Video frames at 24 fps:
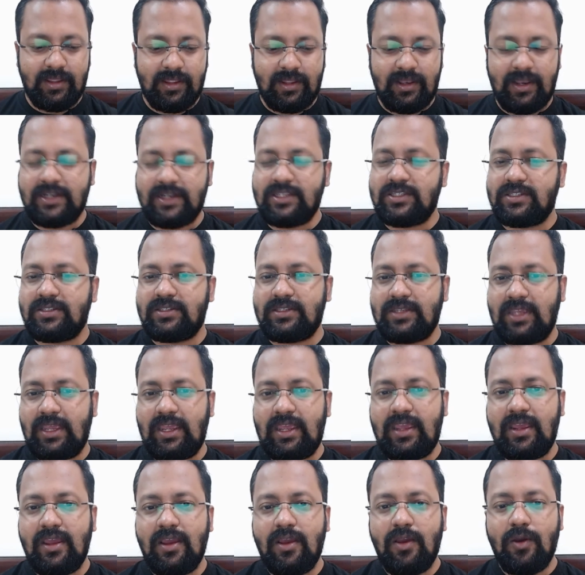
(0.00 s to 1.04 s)
Let's
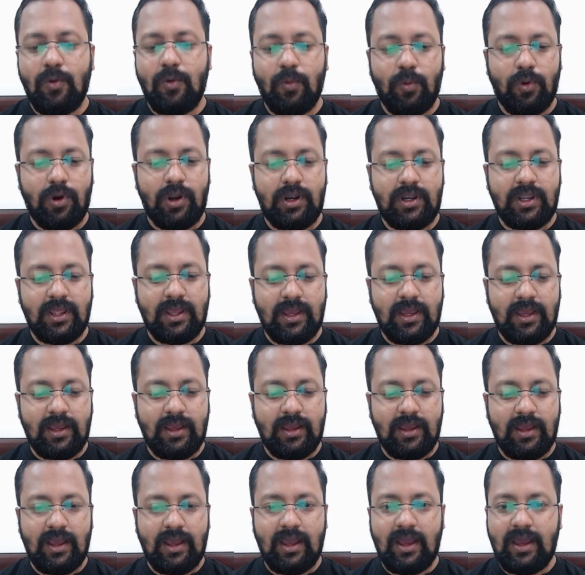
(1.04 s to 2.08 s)
see what
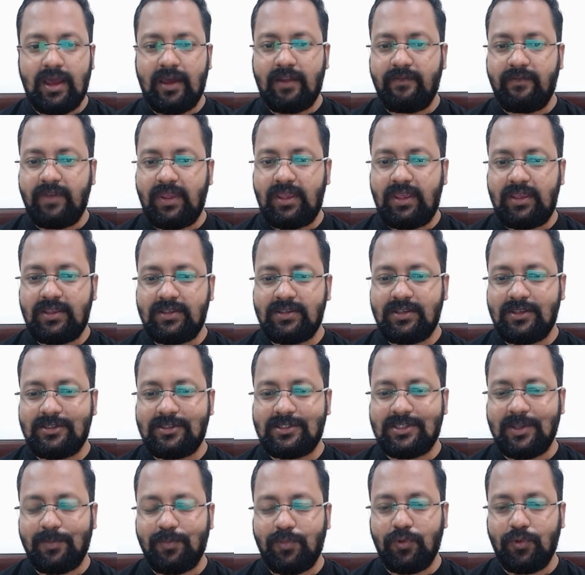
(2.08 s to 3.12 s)
are we
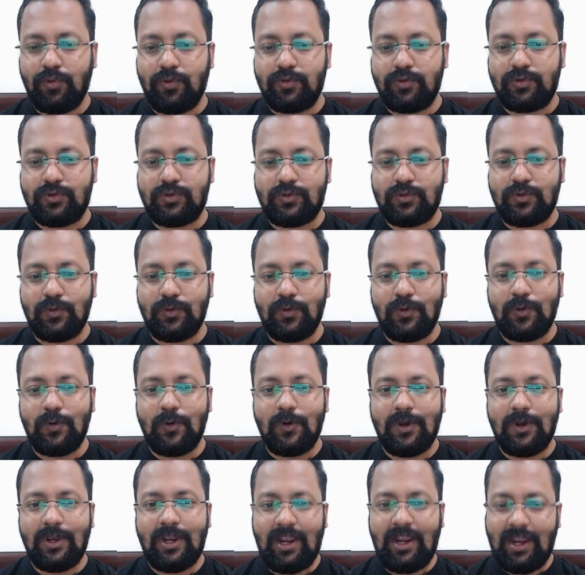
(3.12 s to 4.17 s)
supposed to
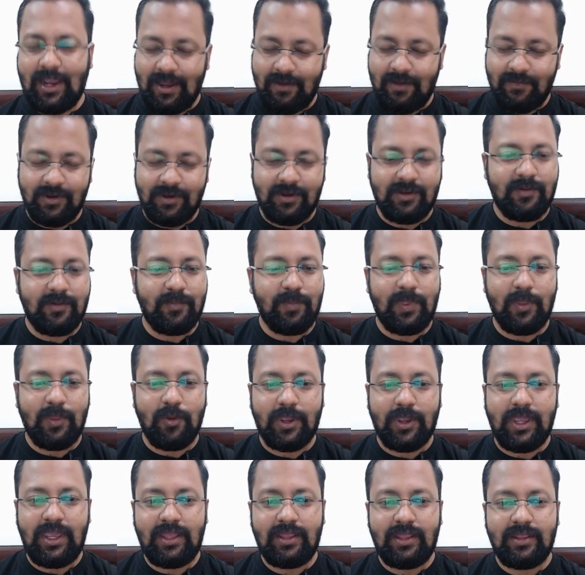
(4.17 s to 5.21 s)
cover.
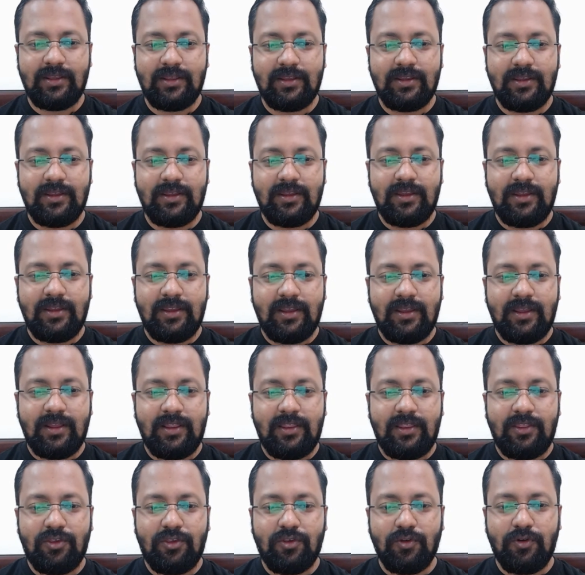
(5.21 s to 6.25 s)
Okay,
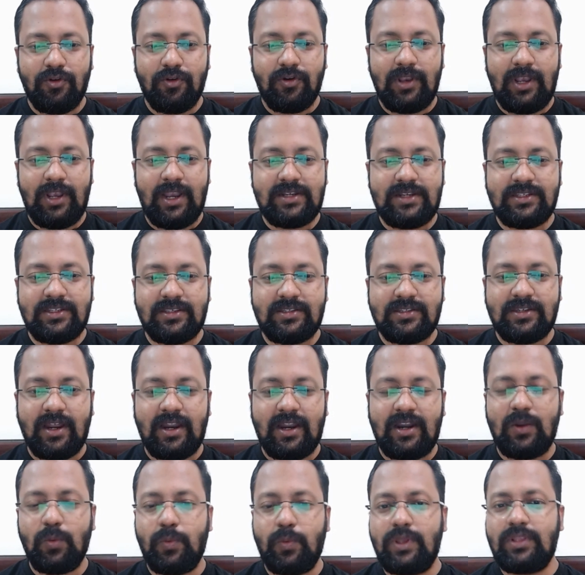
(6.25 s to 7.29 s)
so let's
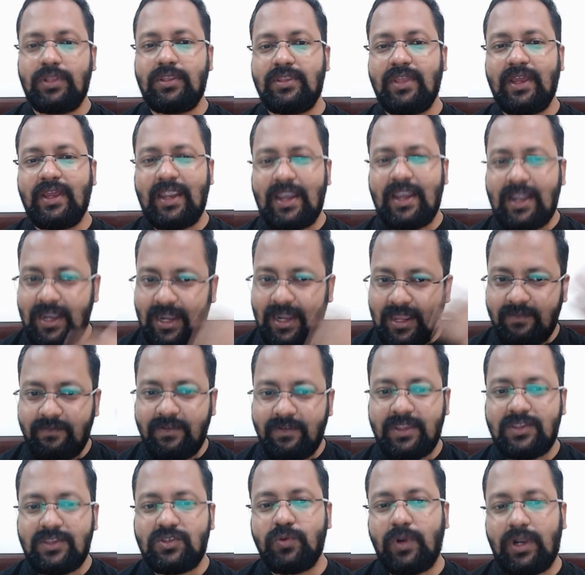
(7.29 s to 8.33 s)
start with the
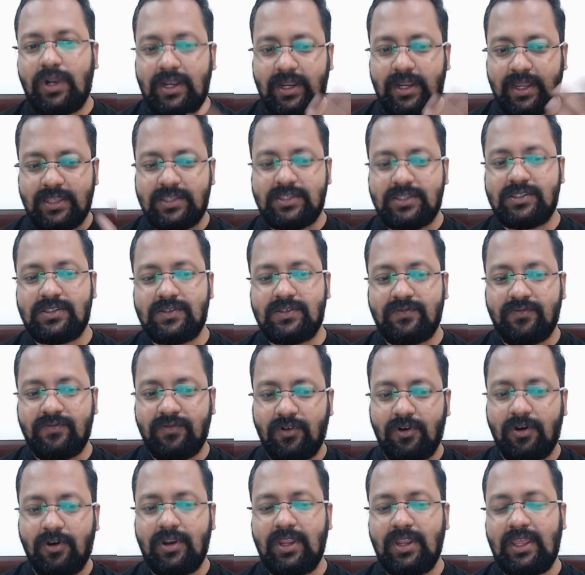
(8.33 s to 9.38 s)
individual tests
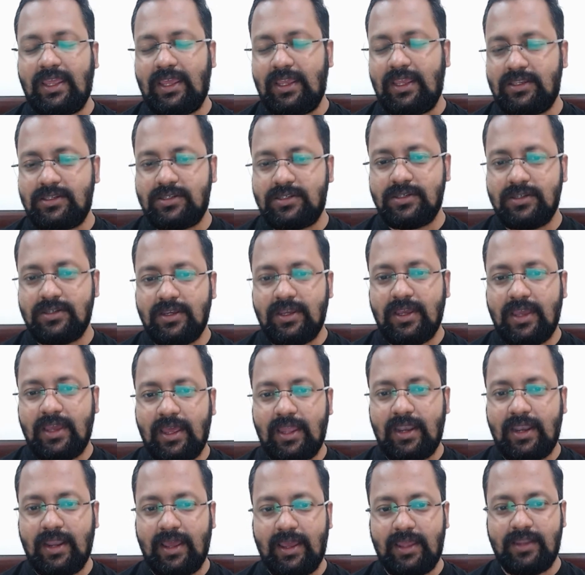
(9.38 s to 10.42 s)
for each
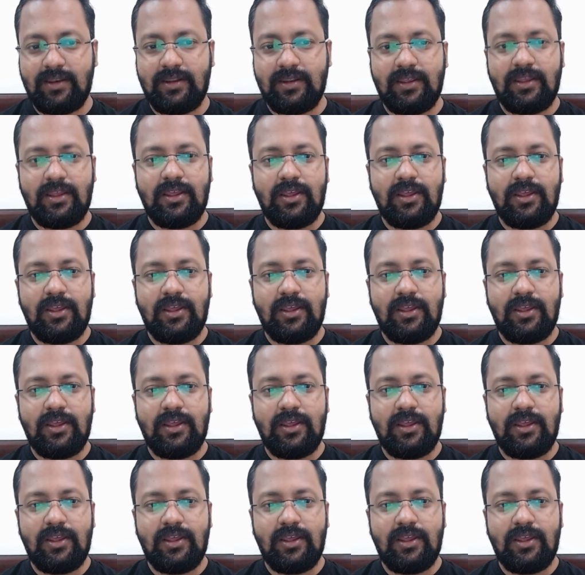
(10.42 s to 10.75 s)
anion.